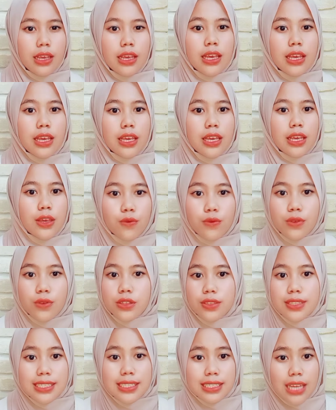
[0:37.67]
If we
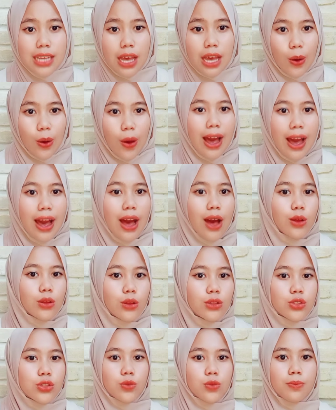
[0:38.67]
don't know how
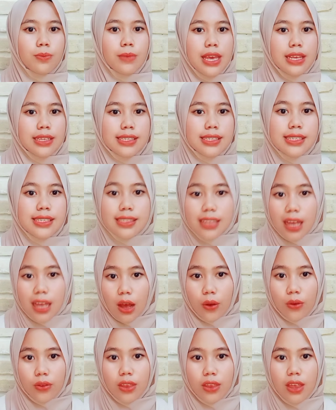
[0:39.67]
to make the
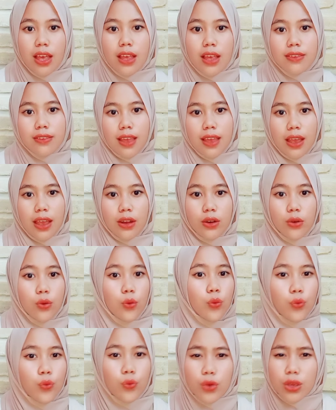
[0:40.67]
sound, then
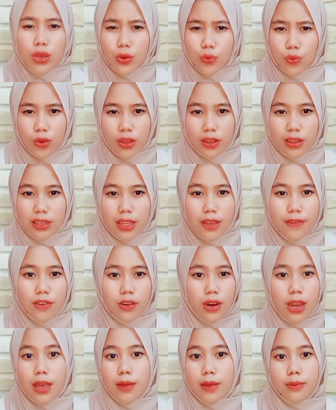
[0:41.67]
we will
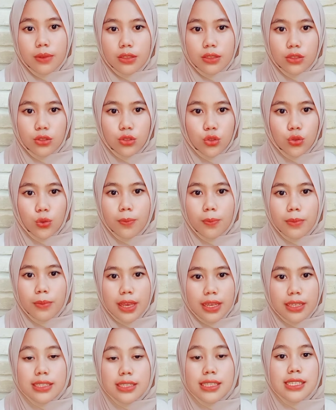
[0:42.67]
never able to
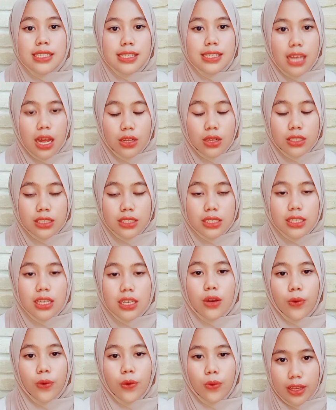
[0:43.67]
make the sound
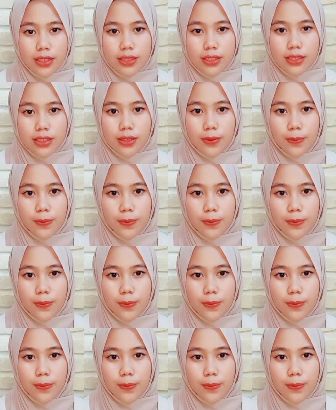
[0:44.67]
right.